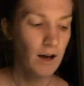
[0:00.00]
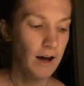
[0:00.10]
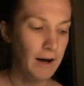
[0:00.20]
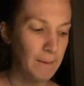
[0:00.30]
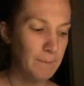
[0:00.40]

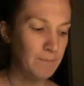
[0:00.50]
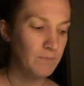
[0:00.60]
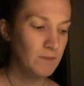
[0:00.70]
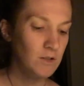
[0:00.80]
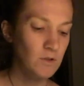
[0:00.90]
Um,
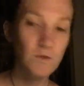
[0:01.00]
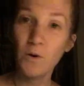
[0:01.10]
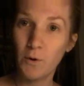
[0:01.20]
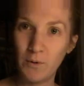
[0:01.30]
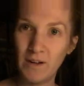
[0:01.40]

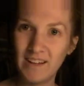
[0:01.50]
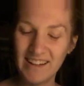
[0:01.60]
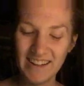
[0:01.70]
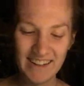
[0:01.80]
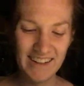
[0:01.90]
so
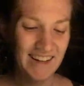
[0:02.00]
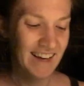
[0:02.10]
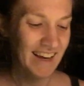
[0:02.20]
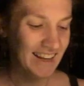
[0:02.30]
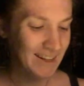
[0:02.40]

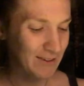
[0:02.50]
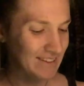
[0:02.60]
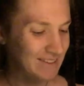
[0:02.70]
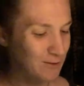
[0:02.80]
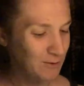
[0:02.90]

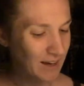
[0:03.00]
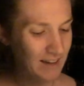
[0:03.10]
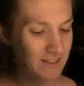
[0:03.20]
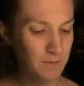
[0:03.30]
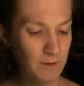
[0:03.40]
anyway, so yeah,
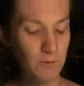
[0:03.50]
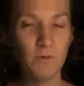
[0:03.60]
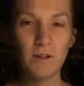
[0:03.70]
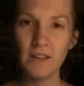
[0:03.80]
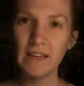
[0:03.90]
it's been
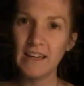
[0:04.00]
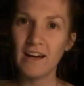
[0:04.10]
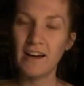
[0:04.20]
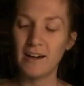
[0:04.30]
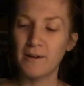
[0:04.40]
really
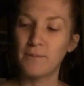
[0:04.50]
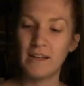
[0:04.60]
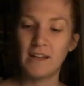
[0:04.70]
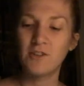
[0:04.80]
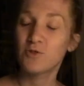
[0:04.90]
um,
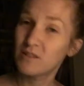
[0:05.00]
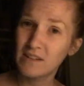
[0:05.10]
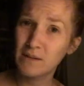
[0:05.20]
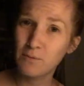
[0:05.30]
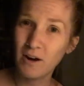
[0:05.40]
an
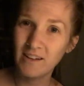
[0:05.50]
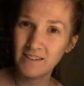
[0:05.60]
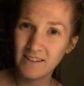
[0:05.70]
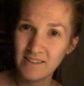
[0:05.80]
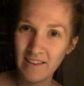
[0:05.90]
interesting
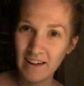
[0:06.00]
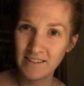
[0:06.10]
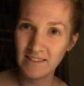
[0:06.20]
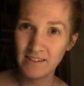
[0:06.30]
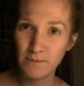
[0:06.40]
process the
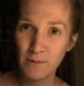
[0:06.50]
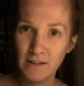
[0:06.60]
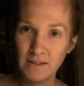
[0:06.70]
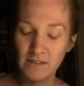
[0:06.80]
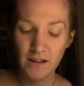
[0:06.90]
last six
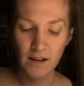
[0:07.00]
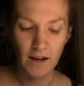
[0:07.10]
months,